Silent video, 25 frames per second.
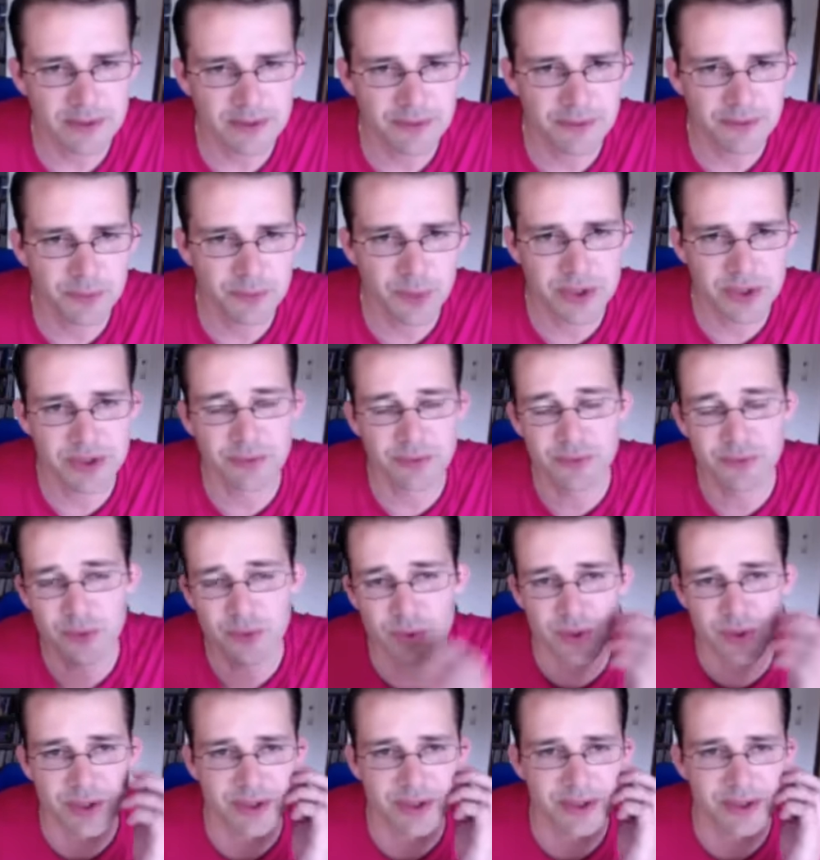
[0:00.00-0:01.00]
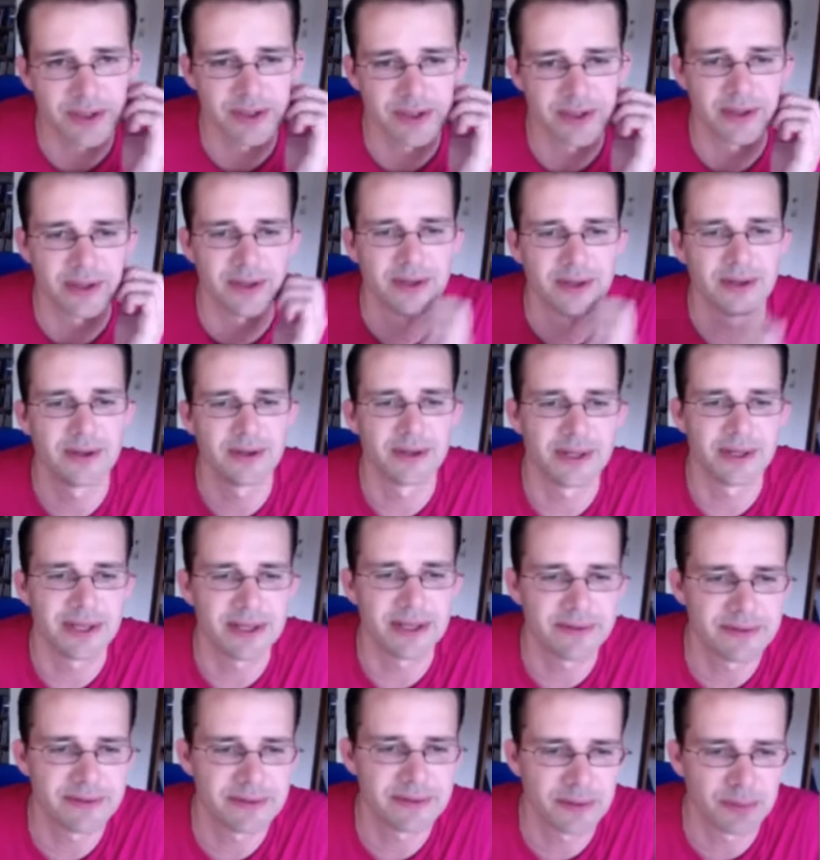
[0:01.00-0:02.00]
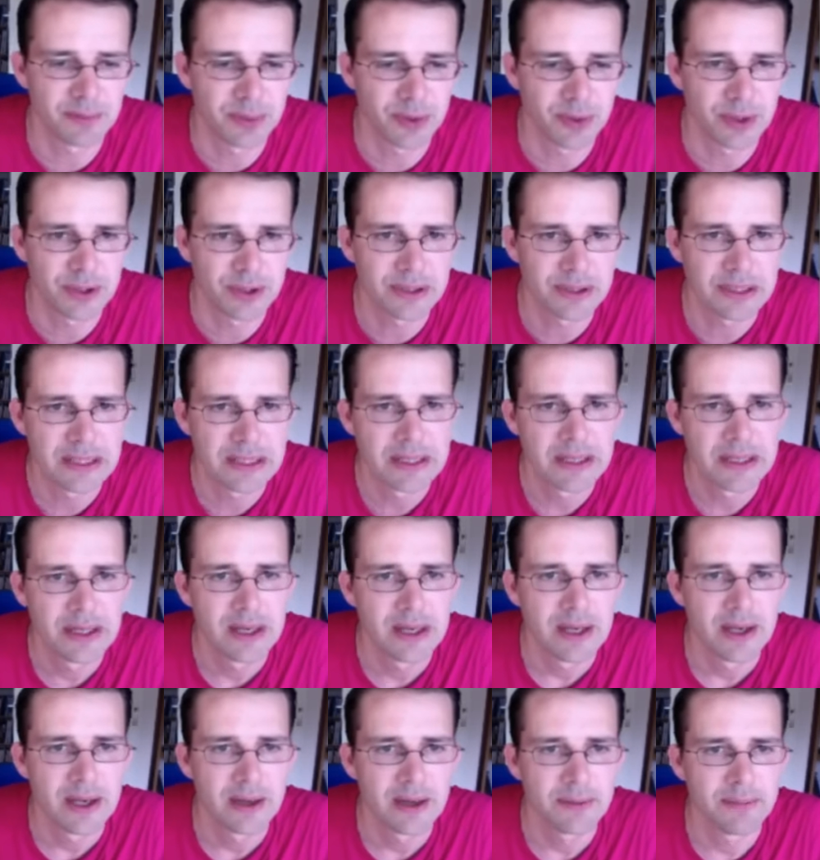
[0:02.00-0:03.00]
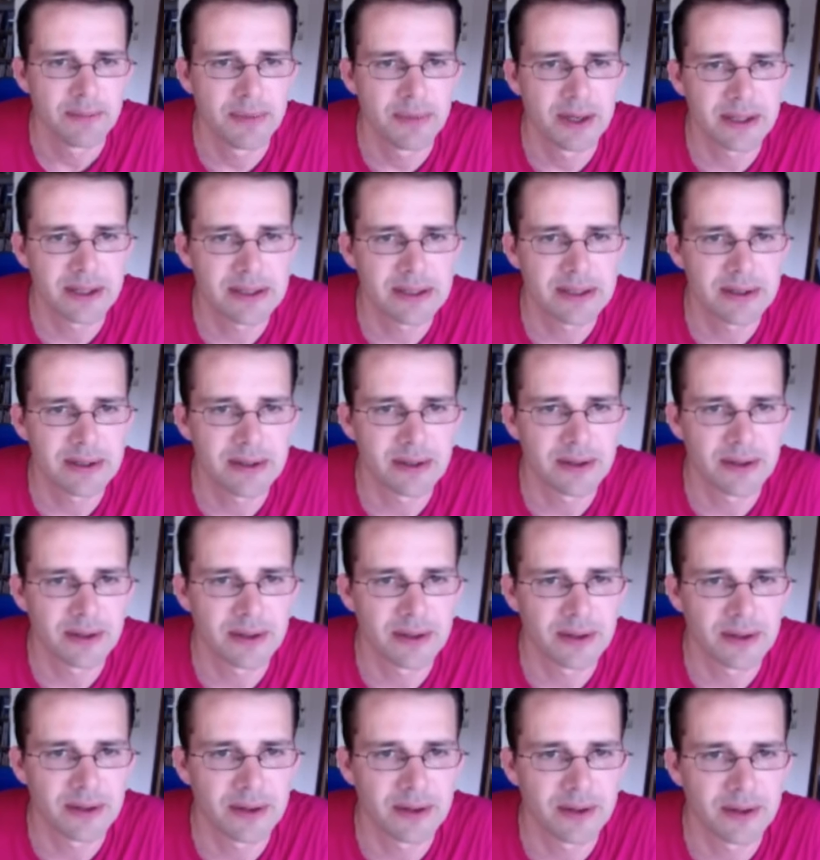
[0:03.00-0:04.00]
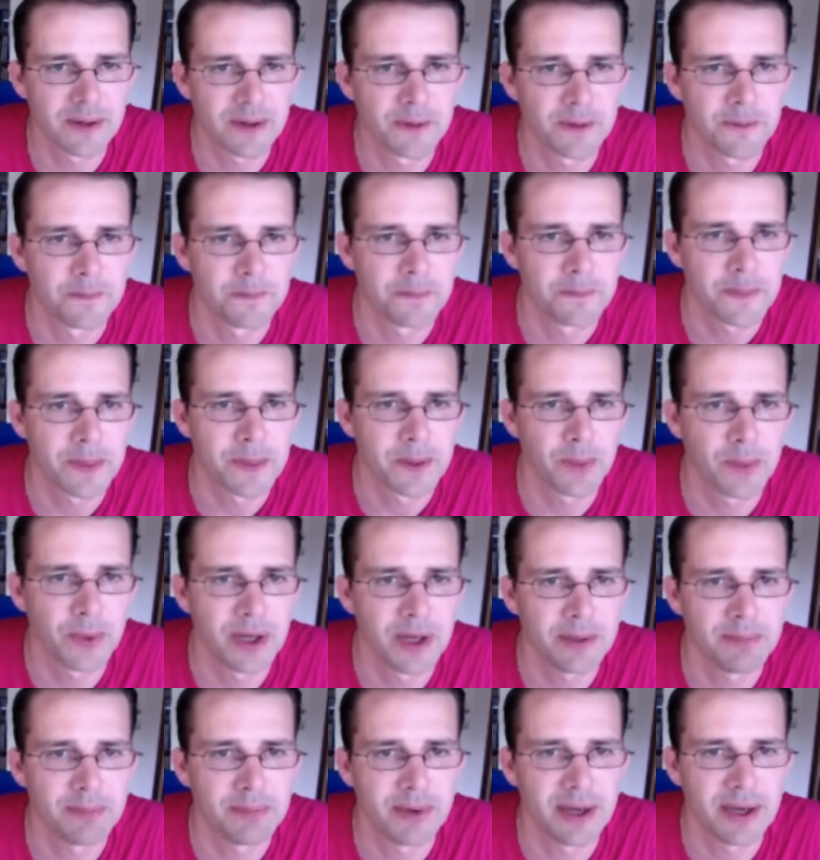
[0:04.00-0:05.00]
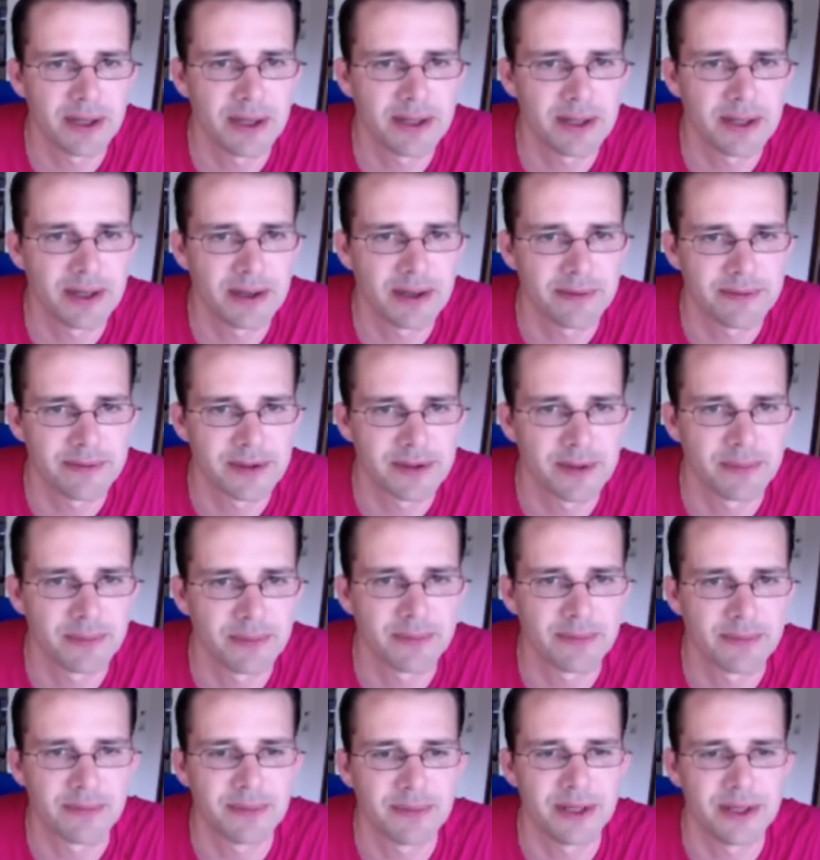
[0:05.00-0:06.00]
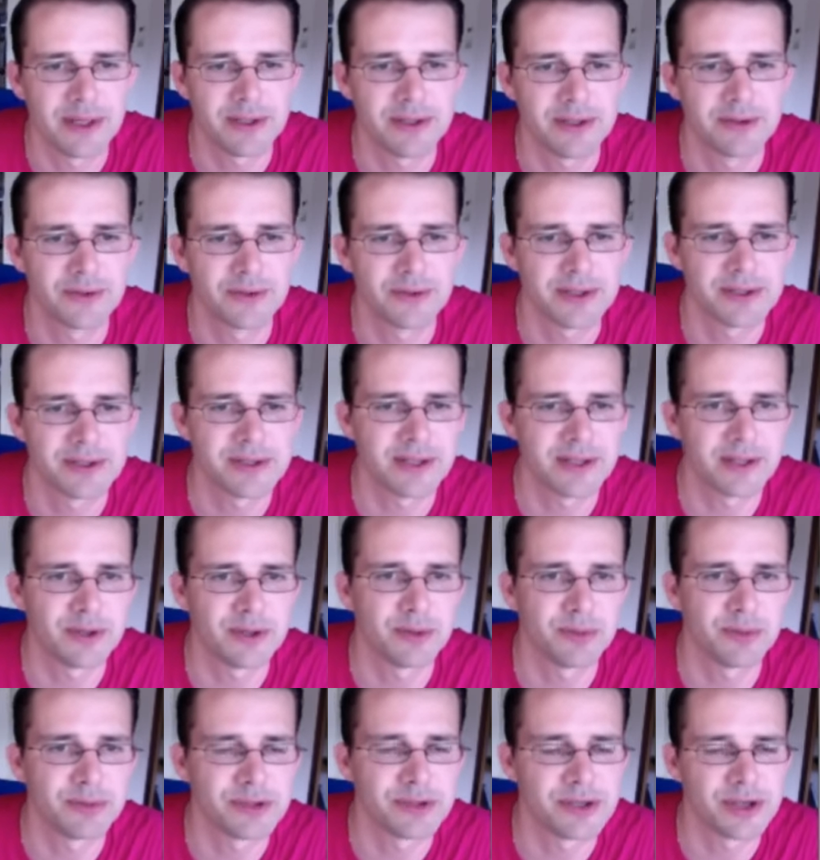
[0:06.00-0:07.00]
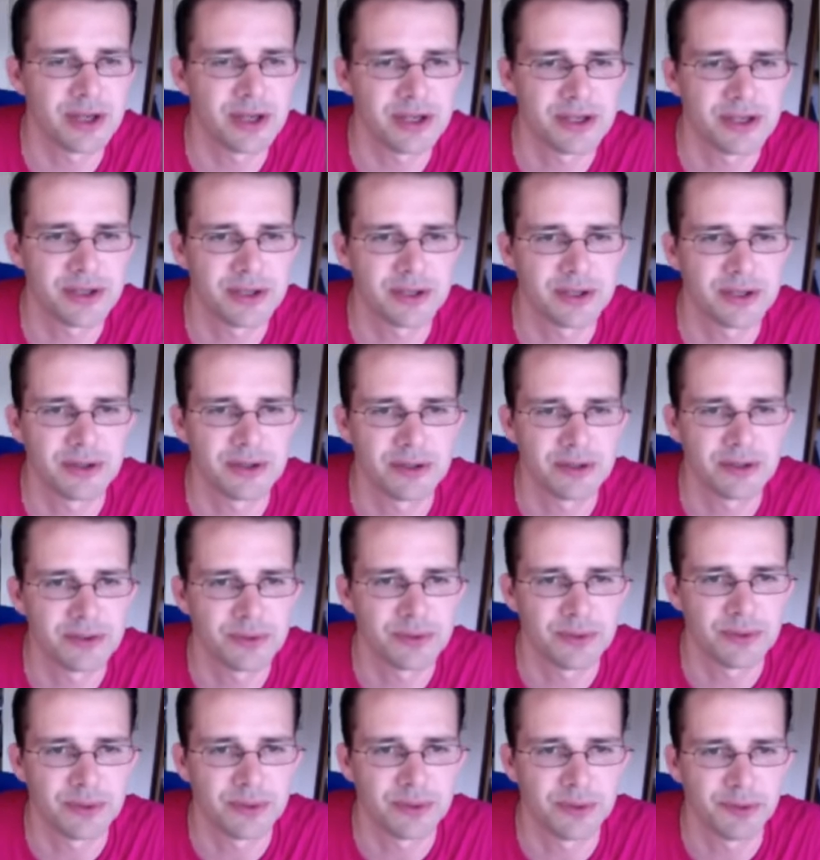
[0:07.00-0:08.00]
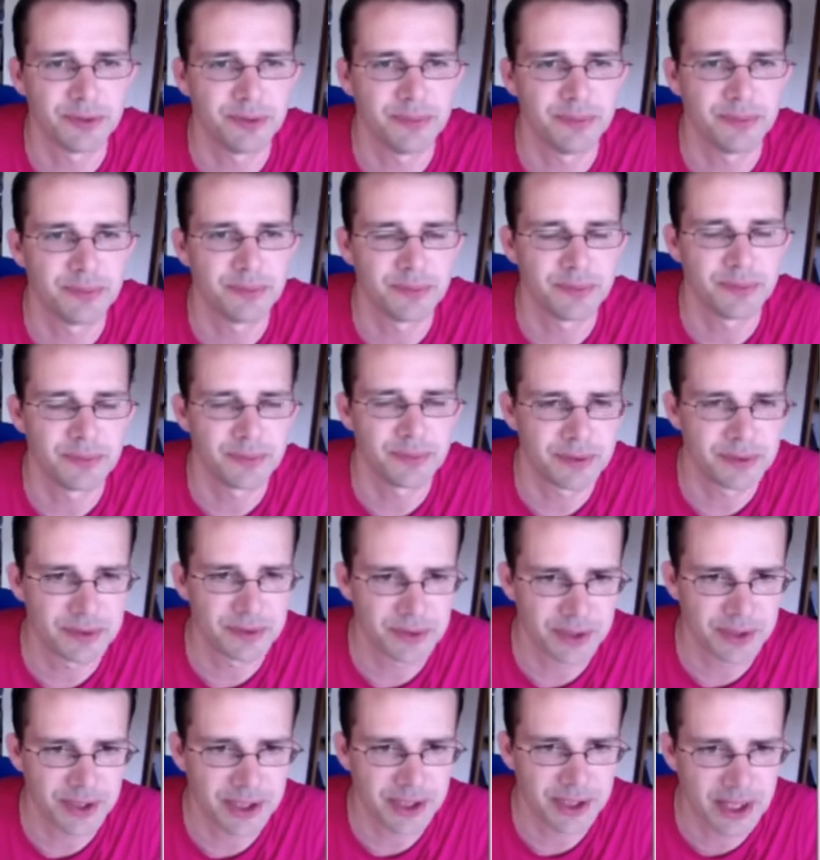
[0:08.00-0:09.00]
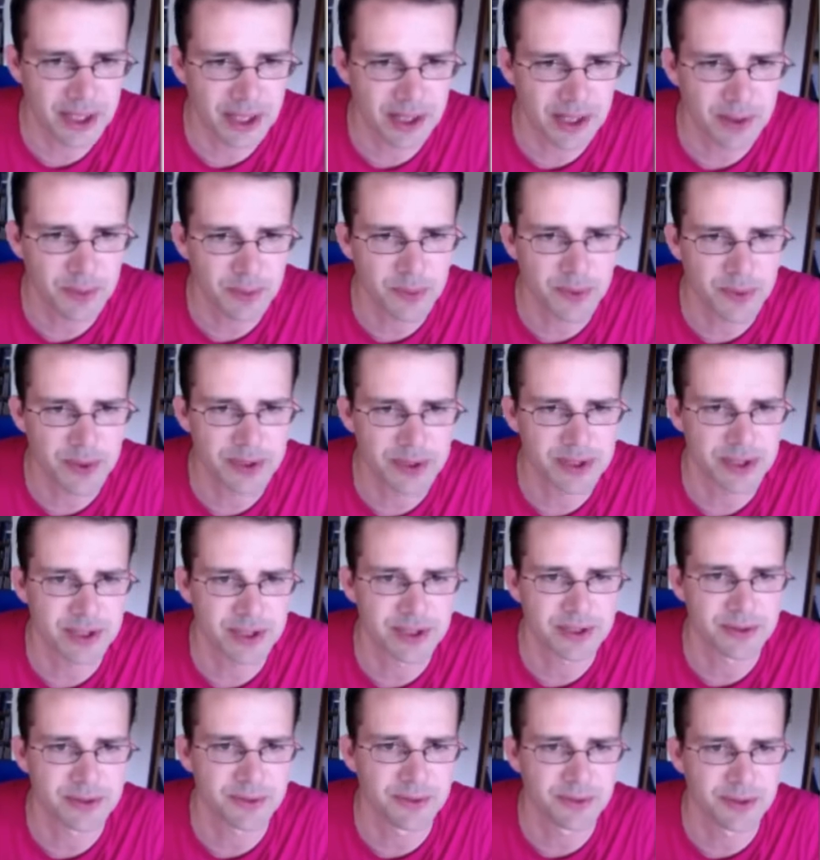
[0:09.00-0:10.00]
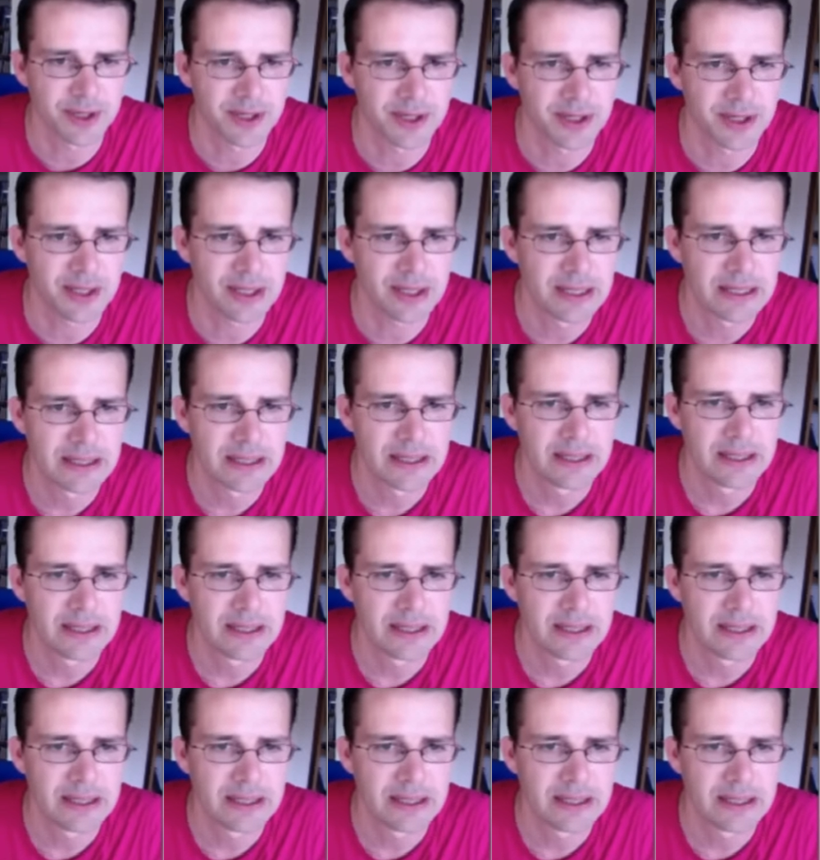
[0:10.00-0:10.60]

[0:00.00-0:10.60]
which of course uh, gives a pawn but uh, white might have some interesting compensation to to the king which is already